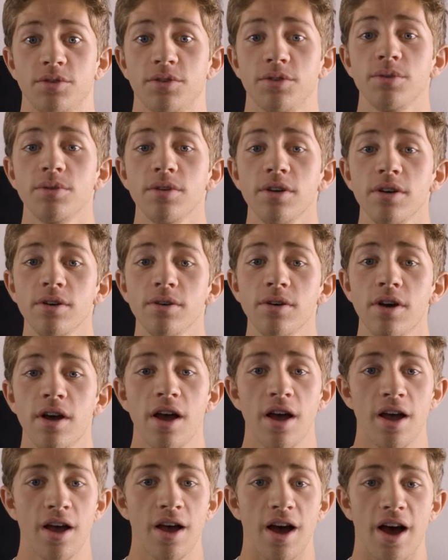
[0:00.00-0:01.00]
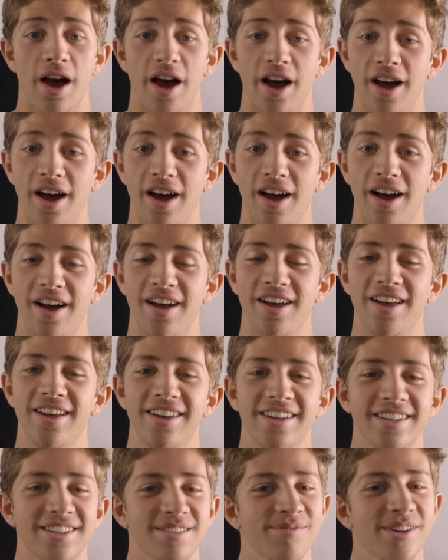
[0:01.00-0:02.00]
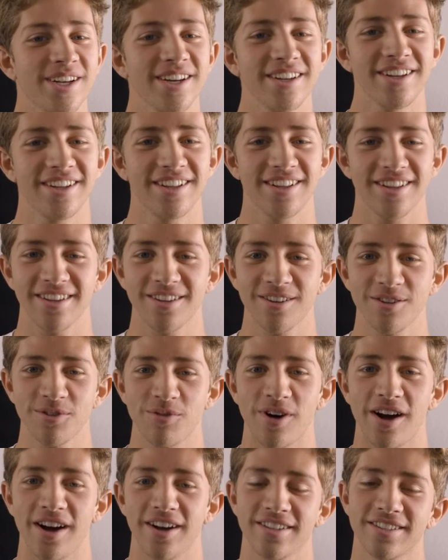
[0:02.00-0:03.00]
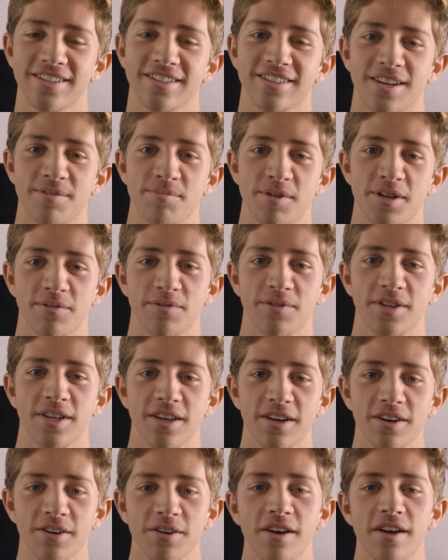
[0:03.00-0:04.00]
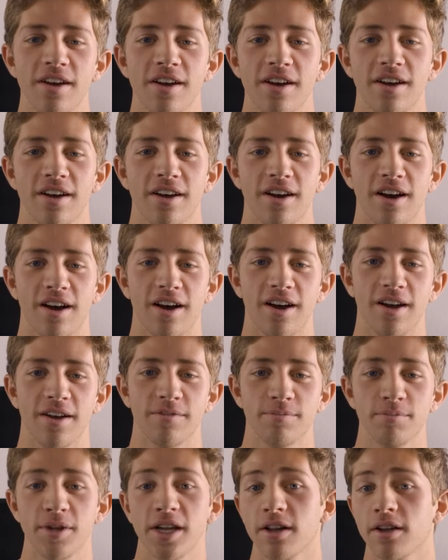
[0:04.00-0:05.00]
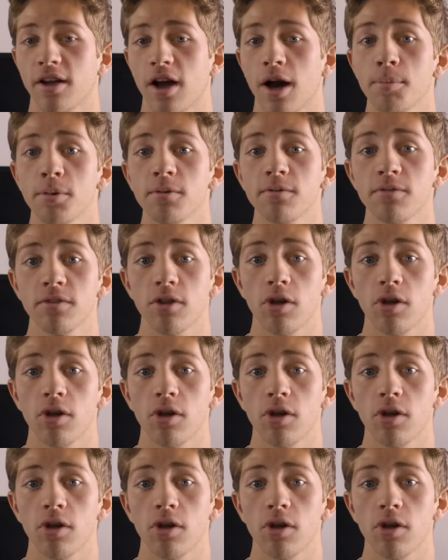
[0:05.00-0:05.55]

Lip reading: who do know, it's been a little while since I made a video. I've made a couple